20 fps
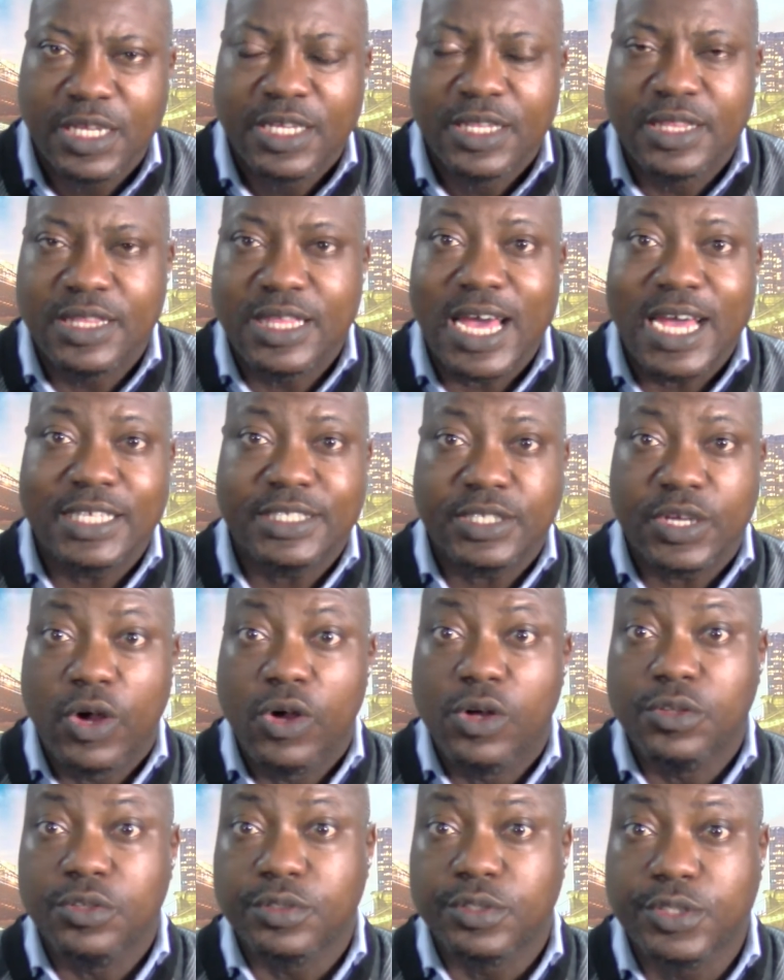that
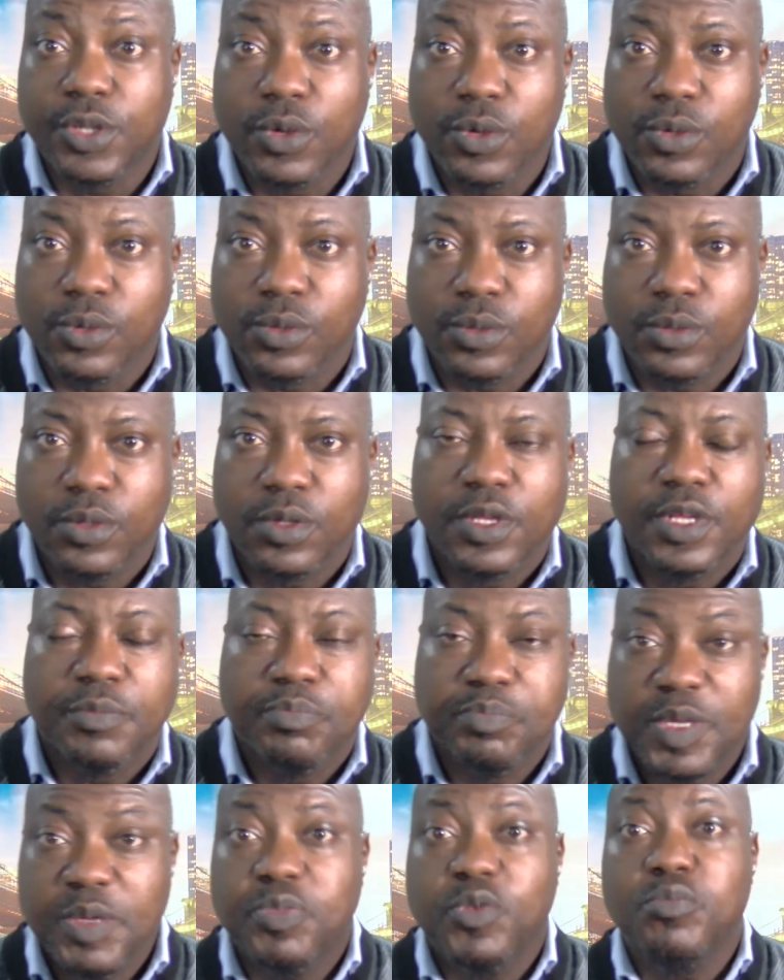although
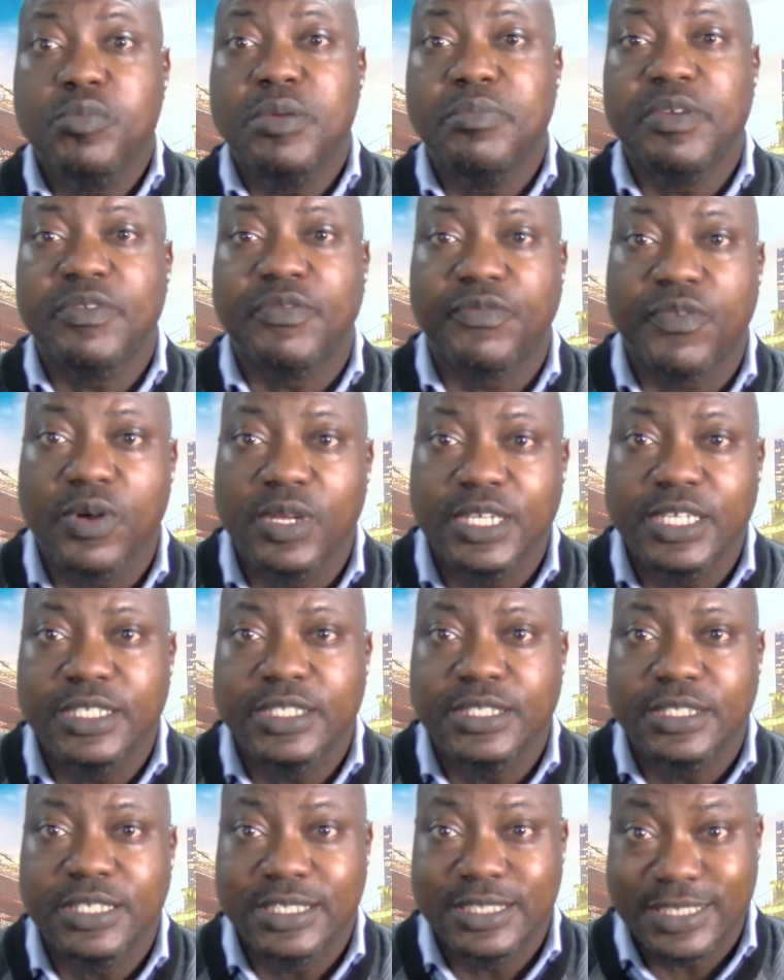people may be falling
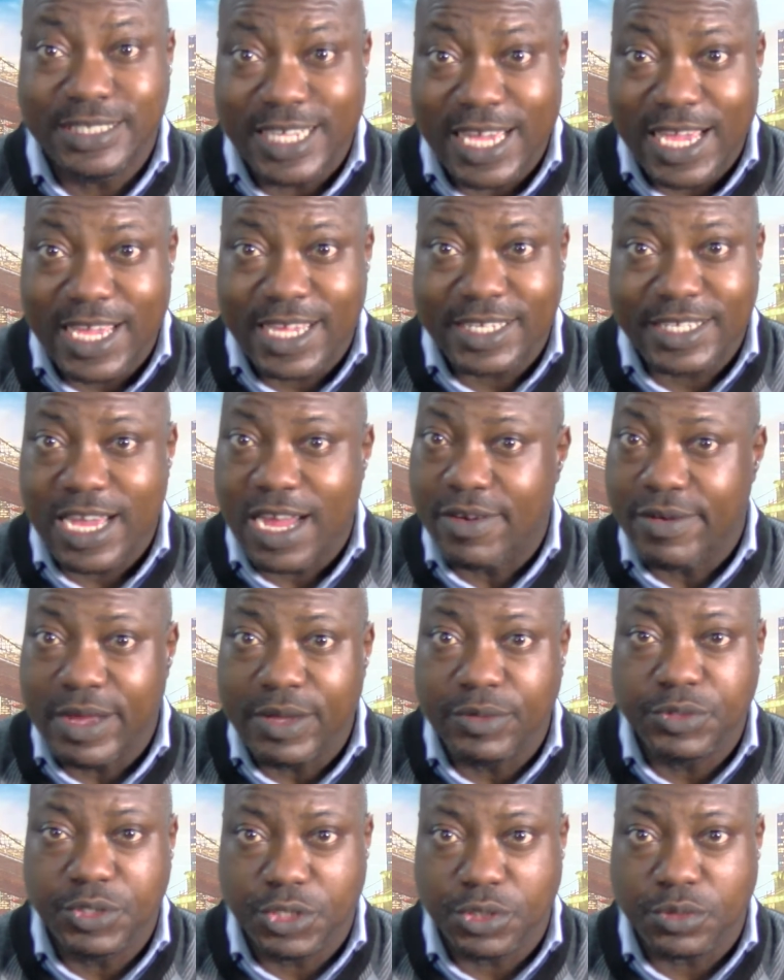dead
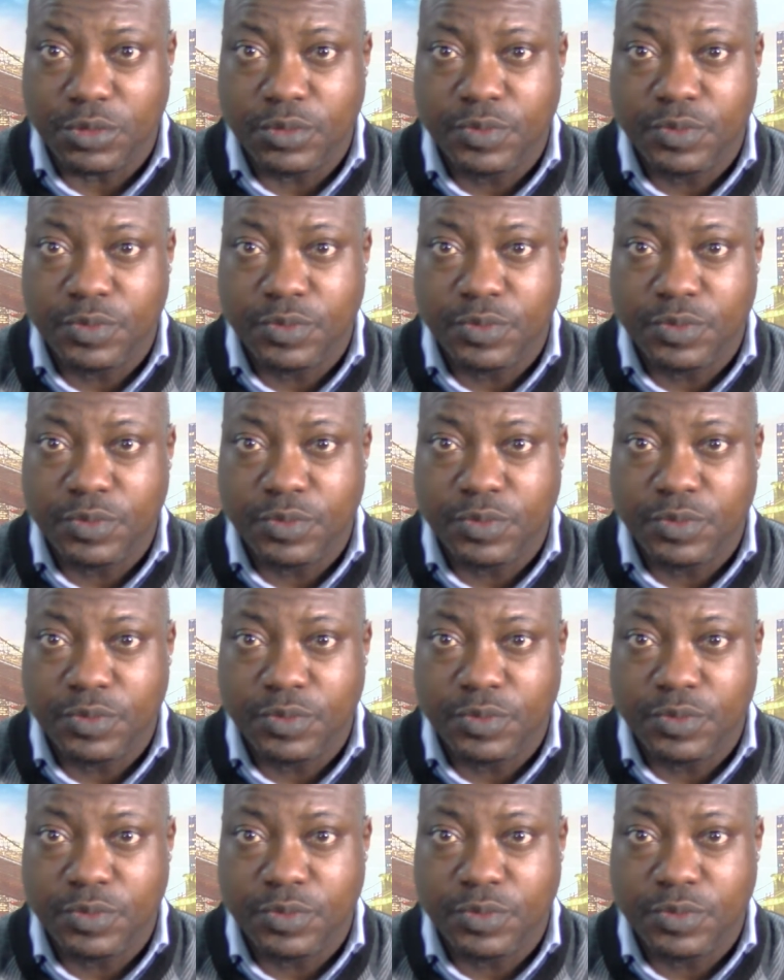around you,